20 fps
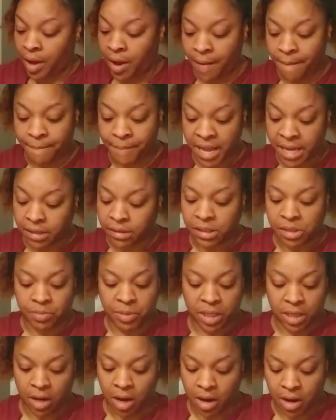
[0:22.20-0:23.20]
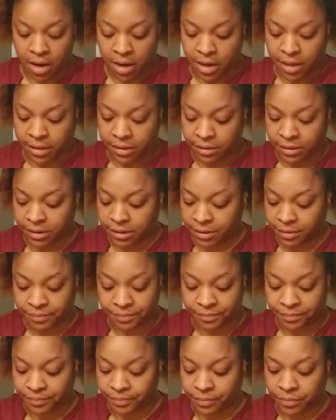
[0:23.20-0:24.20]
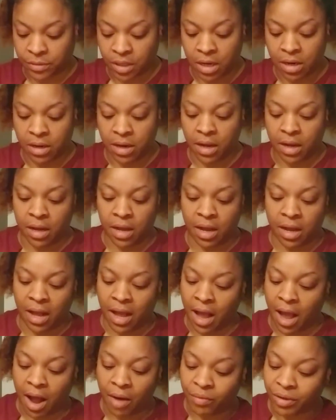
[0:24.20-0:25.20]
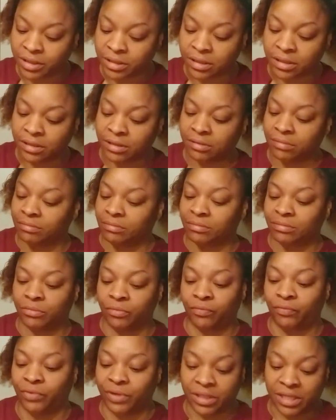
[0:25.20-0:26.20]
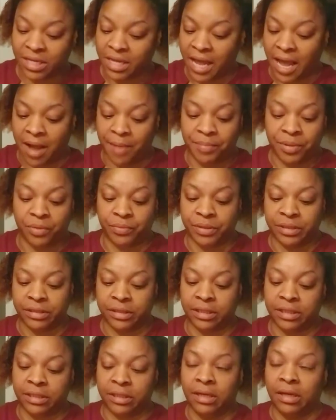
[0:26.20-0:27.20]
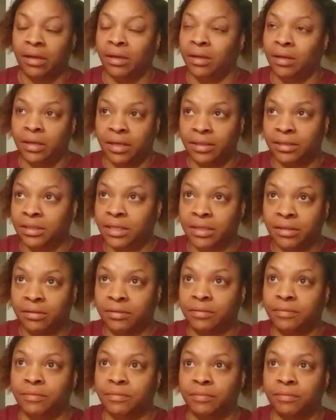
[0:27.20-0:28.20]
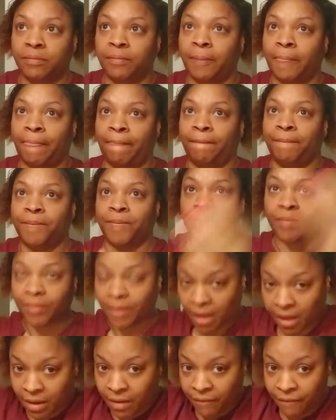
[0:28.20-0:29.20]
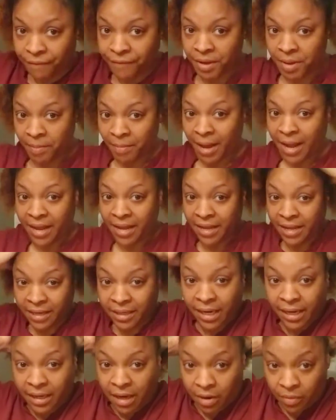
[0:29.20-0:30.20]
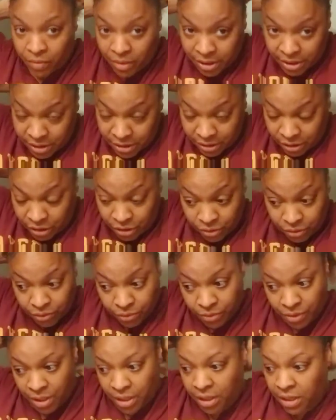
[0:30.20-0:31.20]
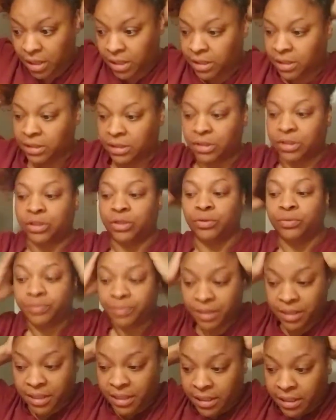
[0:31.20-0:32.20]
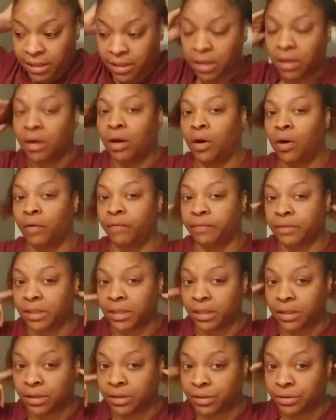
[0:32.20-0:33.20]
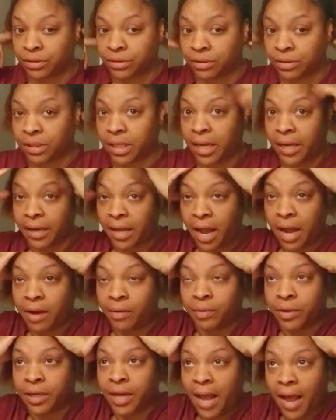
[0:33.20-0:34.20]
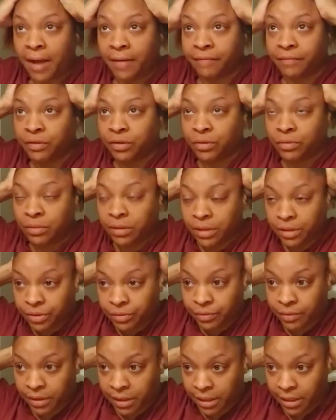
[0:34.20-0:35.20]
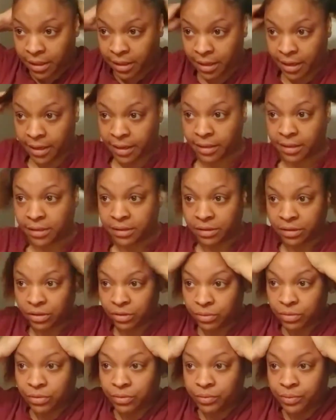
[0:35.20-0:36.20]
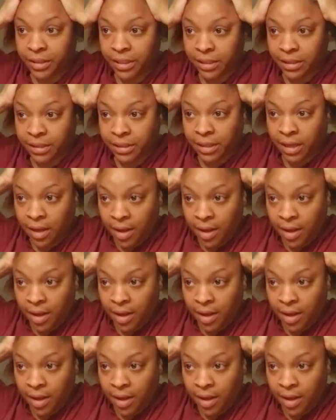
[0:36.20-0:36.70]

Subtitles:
Mainly because I wasn't really happy with it. It didn't fit my head like I wanted it to. It's too big over the ears. Like, I would have to literally cut into the wig